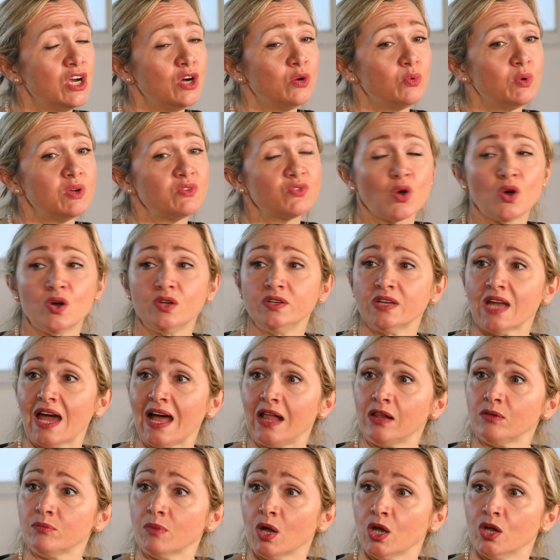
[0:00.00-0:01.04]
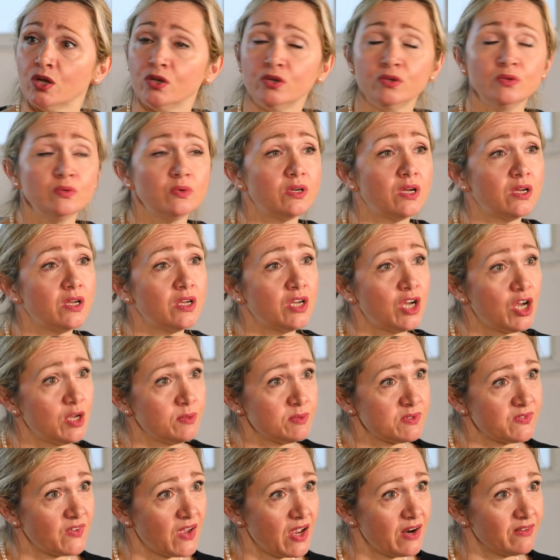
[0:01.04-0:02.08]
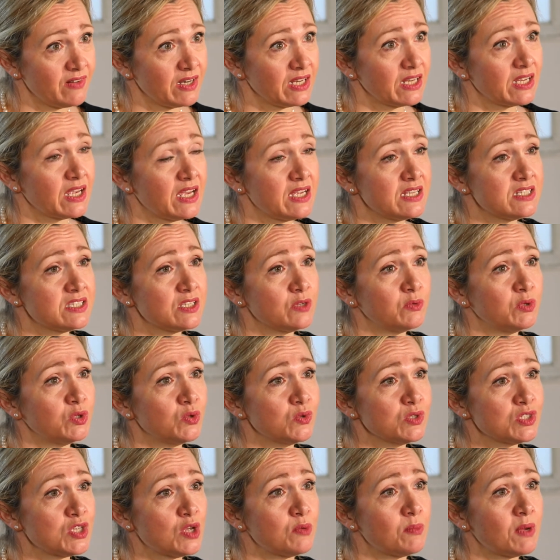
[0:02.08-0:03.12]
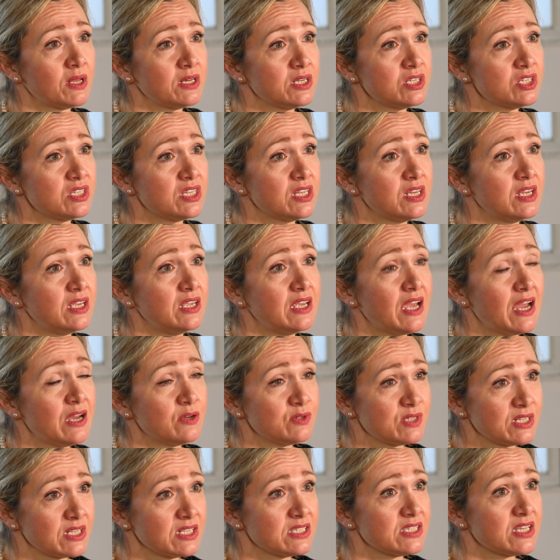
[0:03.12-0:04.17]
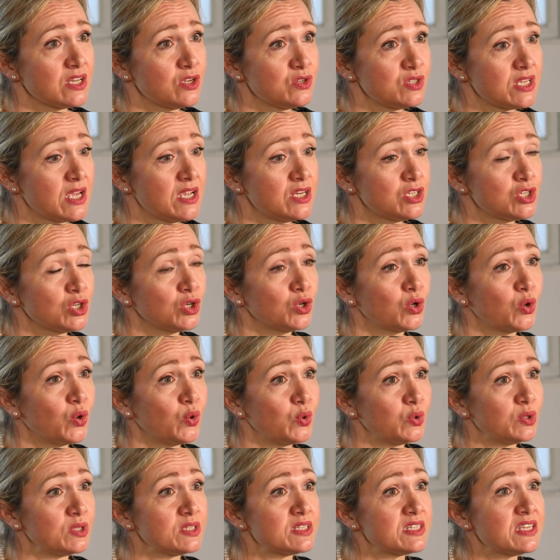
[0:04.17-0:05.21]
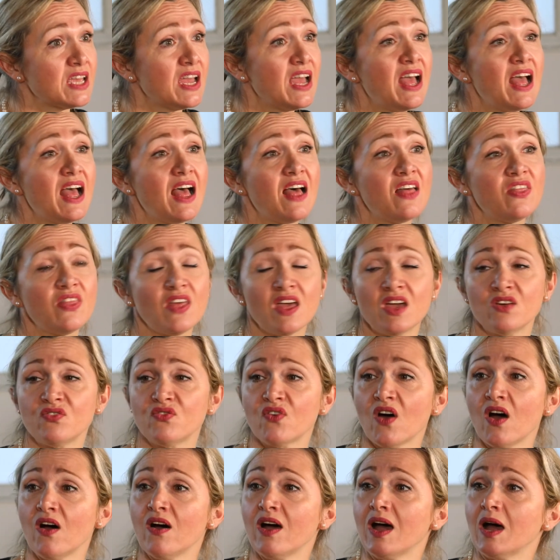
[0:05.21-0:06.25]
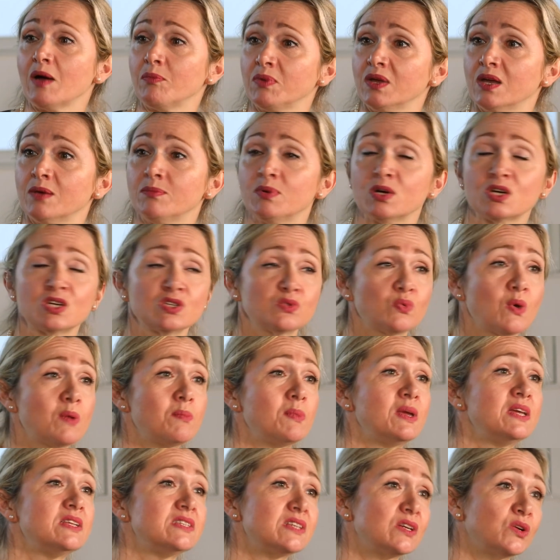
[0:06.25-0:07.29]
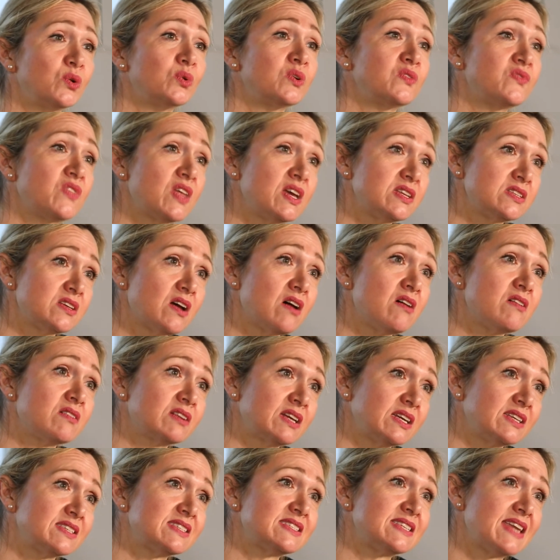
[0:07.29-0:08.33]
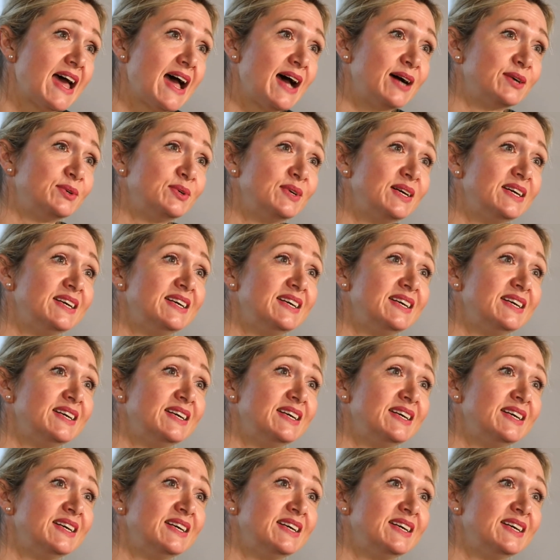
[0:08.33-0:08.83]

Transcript: We've got an ALMO, Homes for Haringey, so we also manage the Housing Association calls, and they're far happier because we're meeting all of their targets now.